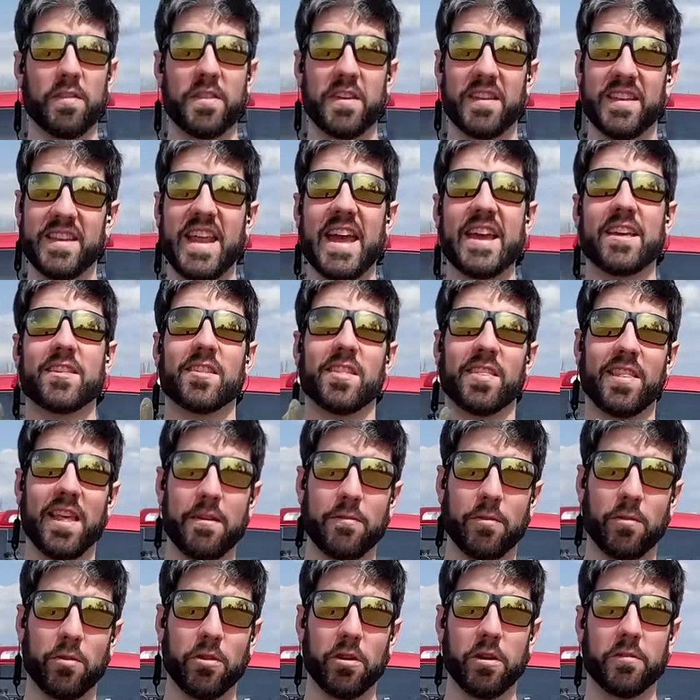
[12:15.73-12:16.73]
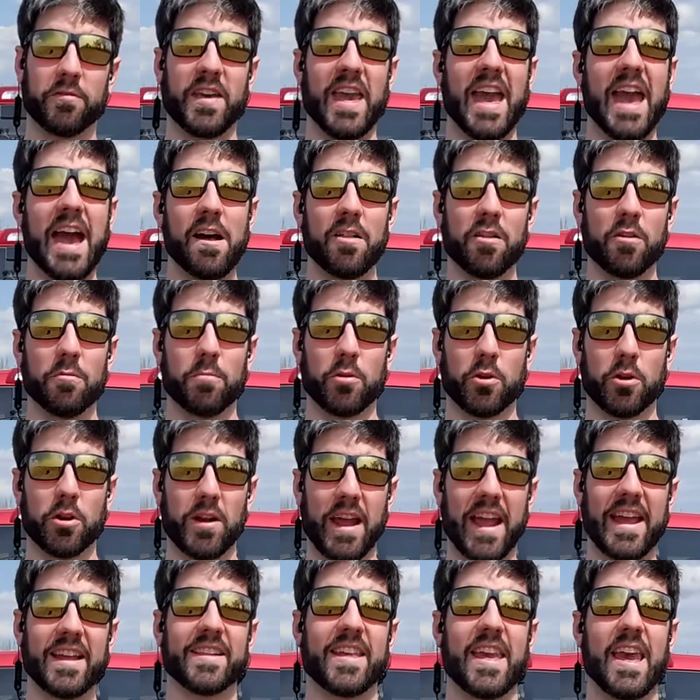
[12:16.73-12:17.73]
the next level of caliber
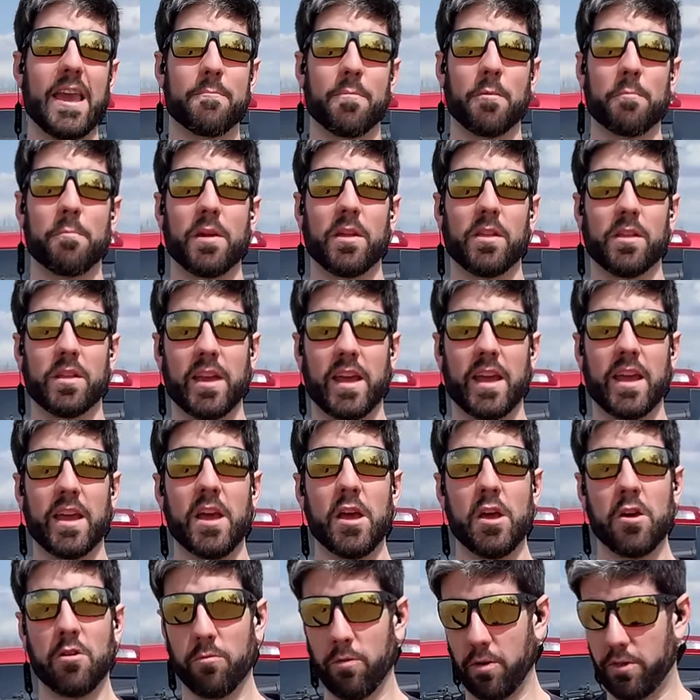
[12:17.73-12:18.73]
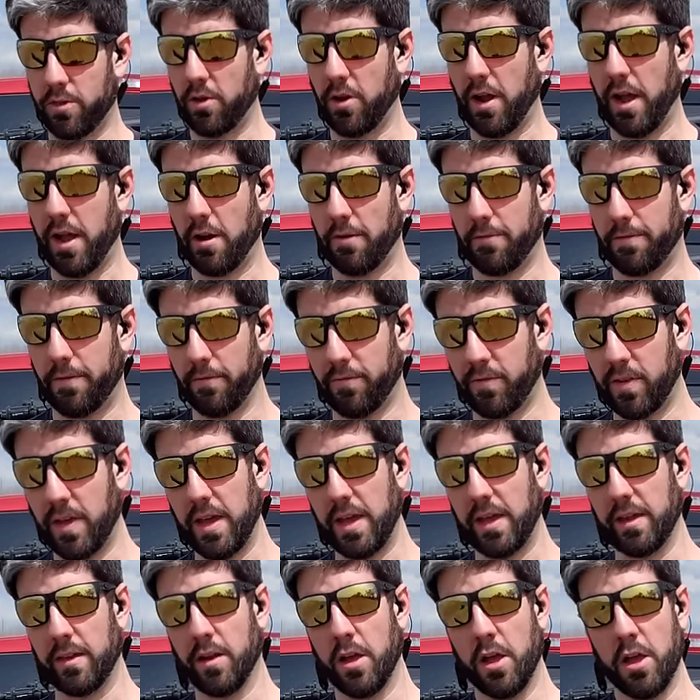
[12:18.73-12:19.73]
and capability with your
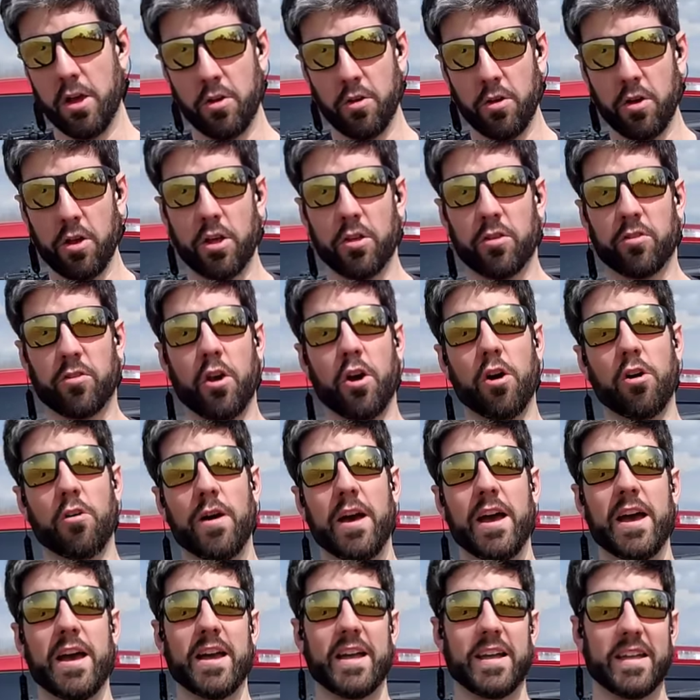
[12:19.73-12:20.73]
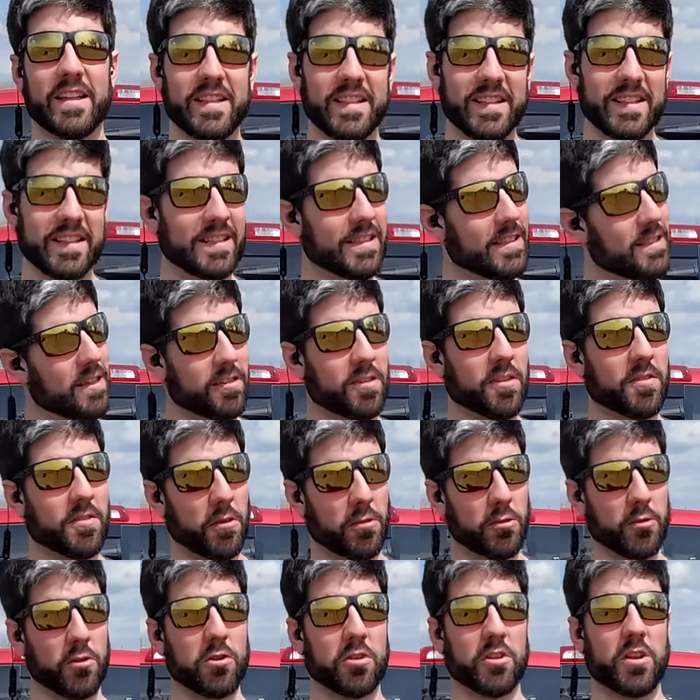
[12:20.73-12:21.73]
AR-15. So this is the
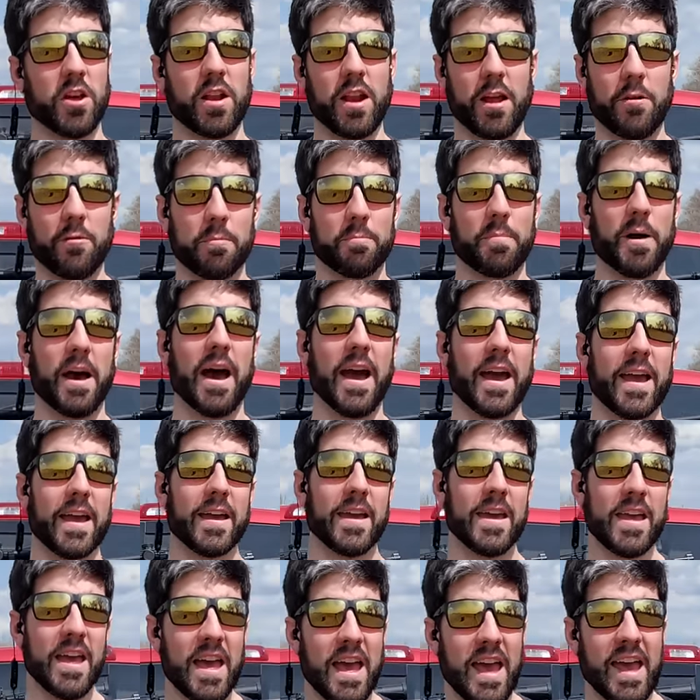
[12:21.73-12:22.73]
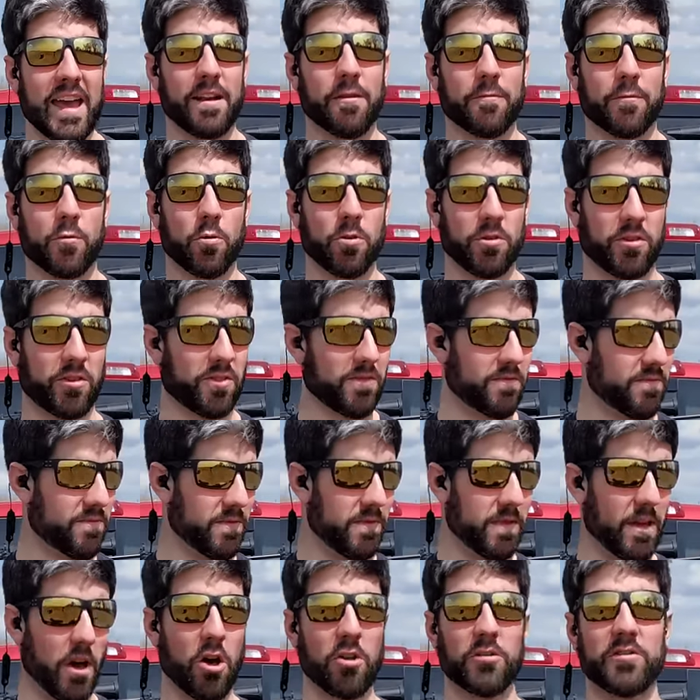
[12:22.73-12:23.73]
third gun I would buy, and of course,
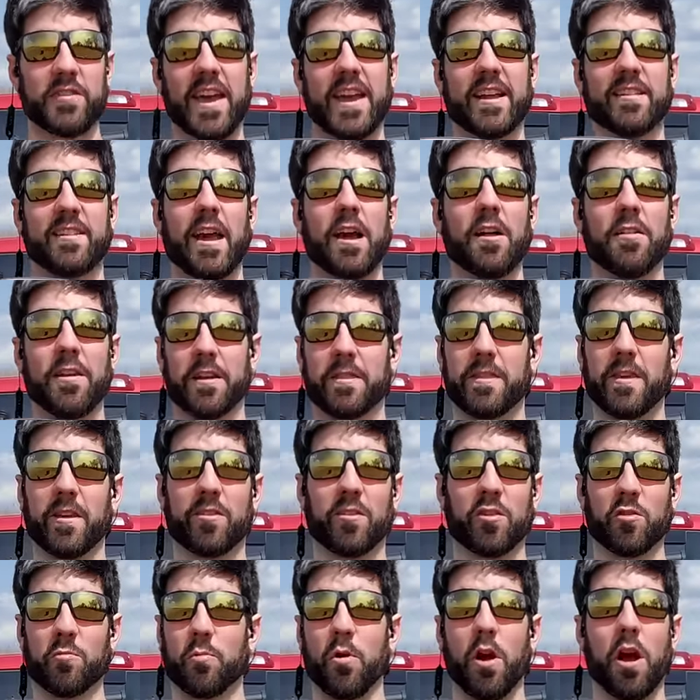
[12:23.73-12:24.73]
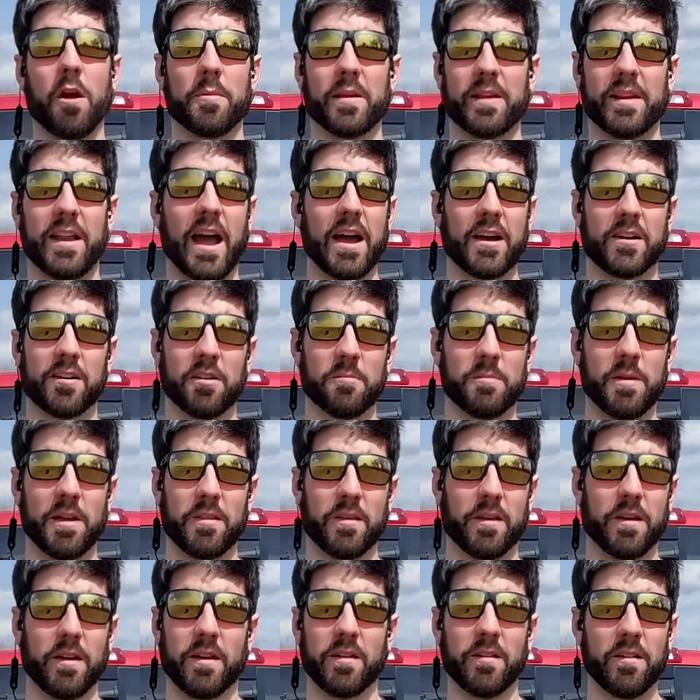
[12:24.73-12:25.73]
all decked out like this is probably not gonna be
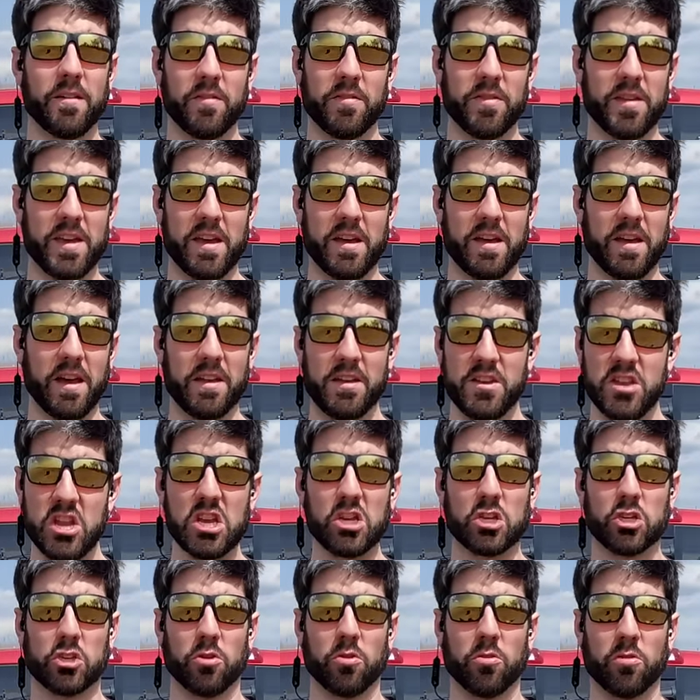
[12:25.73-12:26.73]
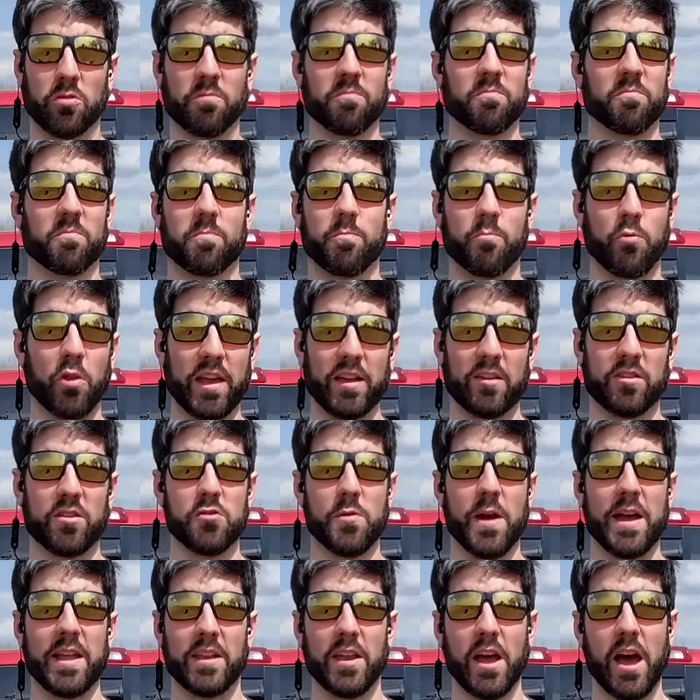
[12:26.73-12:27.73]
the, the initial place
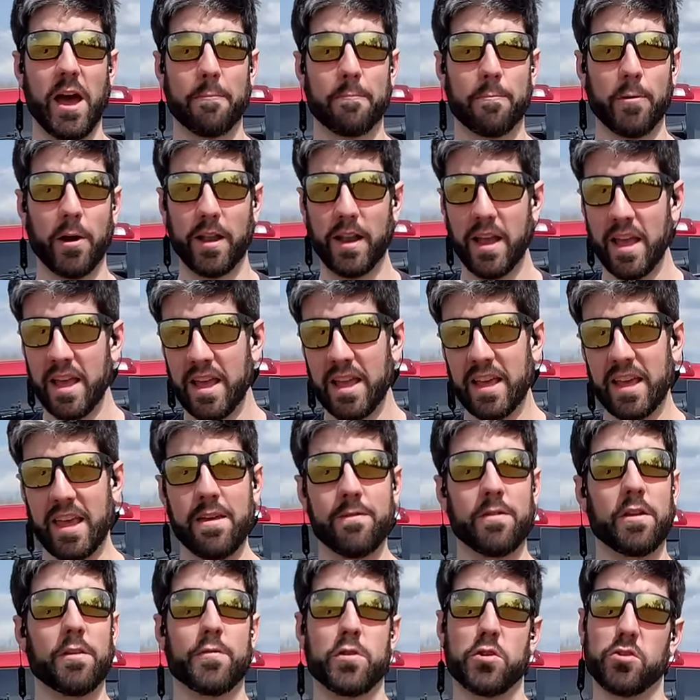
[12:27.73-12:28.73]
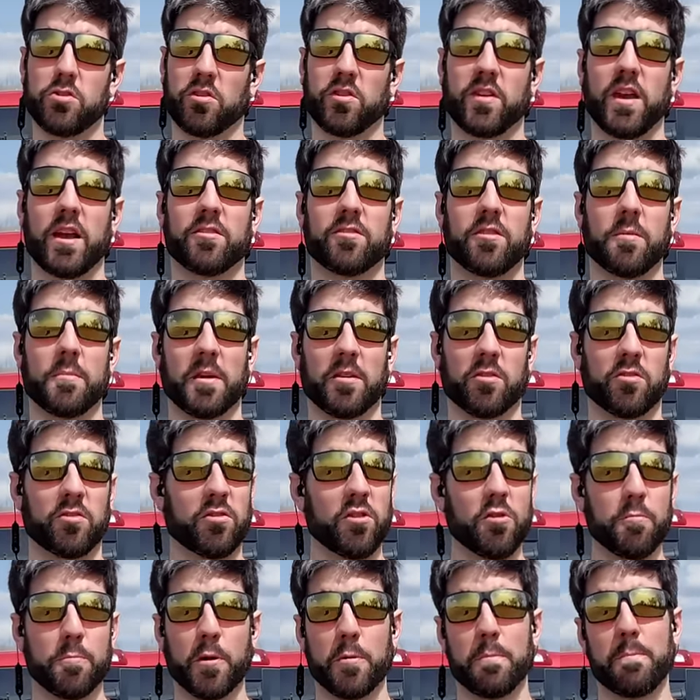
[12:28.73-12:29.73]
you end up. But even if you just got something
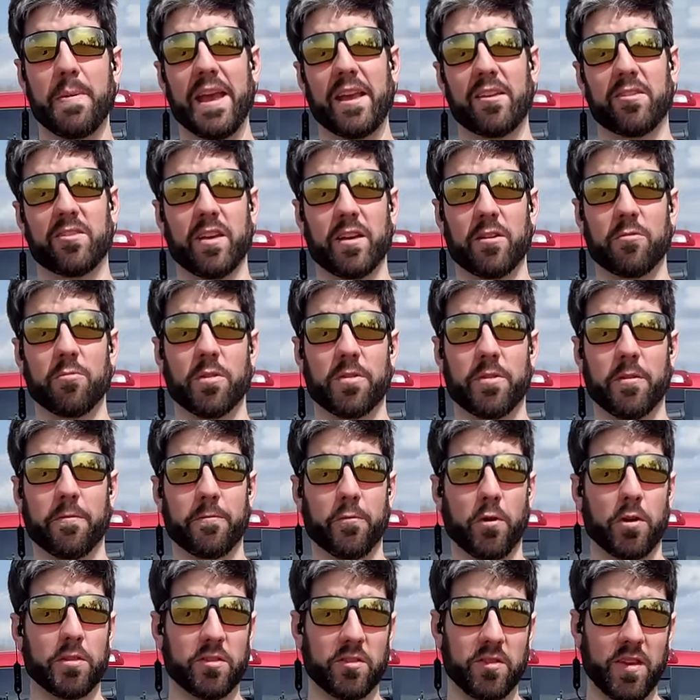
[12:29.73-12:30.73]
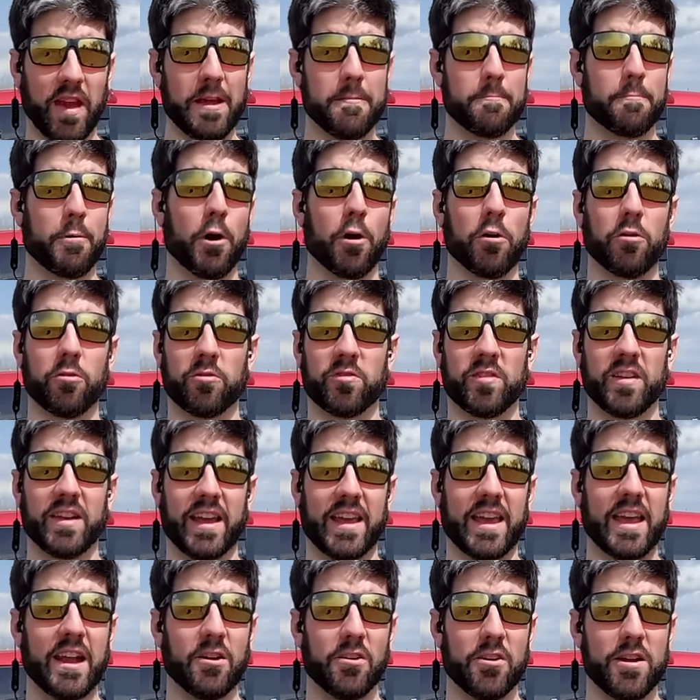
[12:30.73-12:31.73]
super basic with a front sight post and a
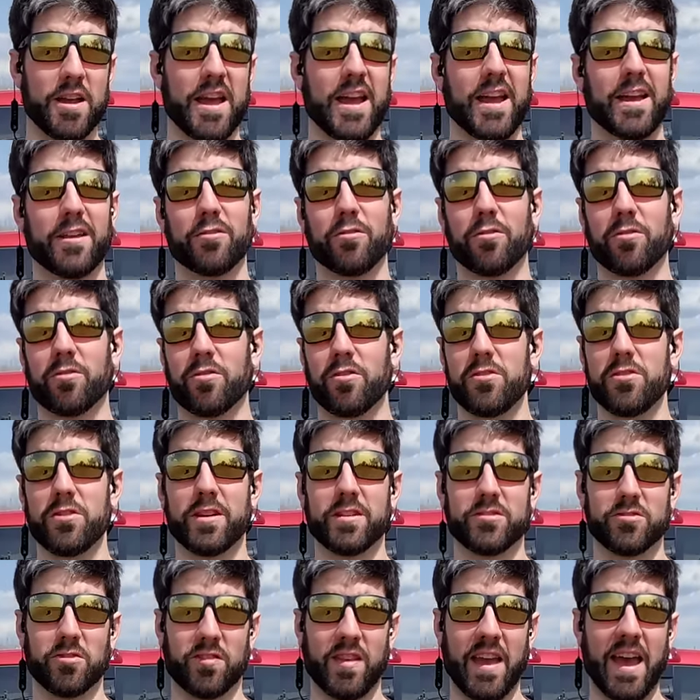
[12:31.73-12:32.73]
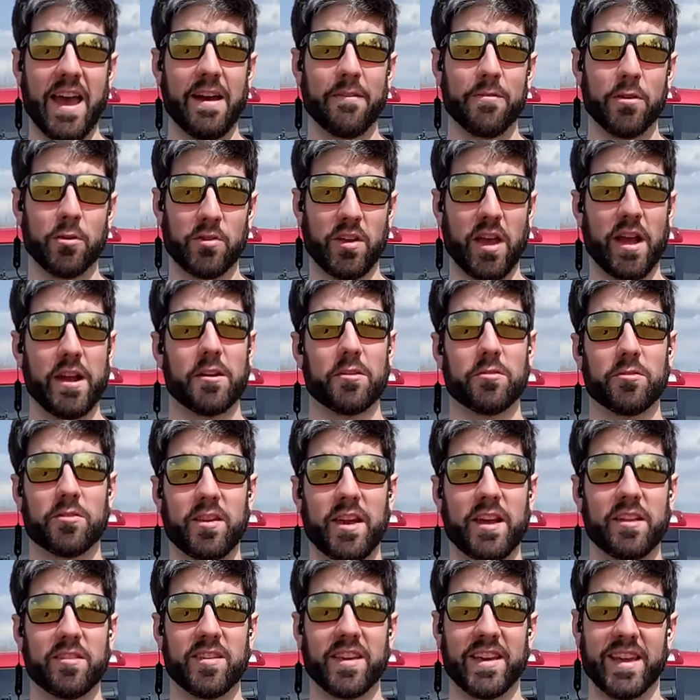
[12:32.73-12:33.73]
carry handle so you could just have those iron
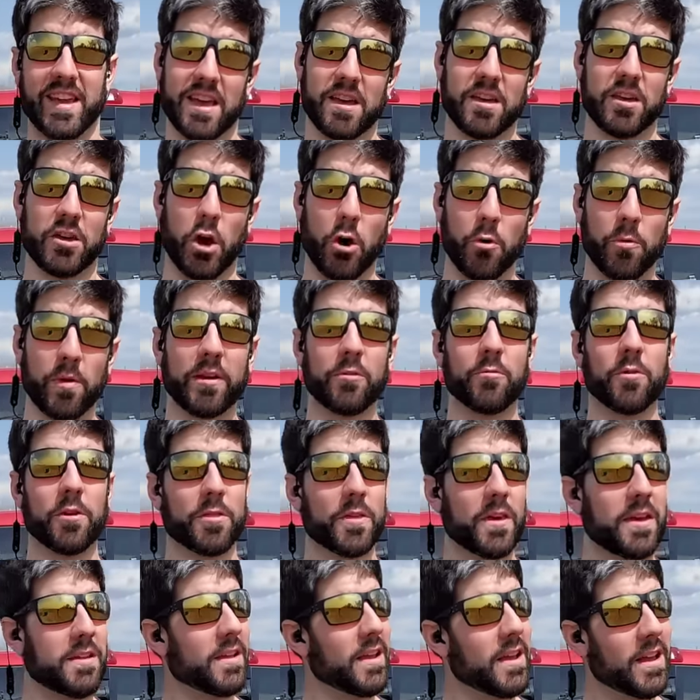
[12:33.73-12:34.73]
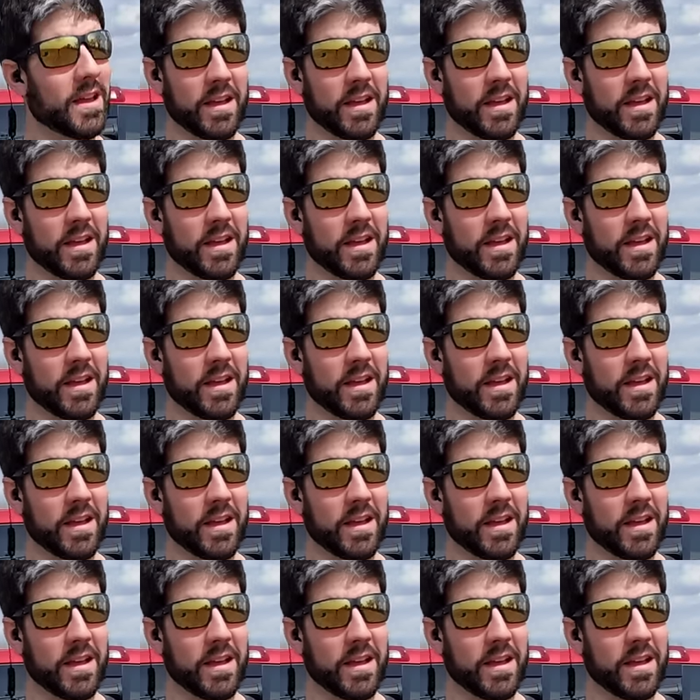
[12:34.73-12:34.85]
sights and get going with it,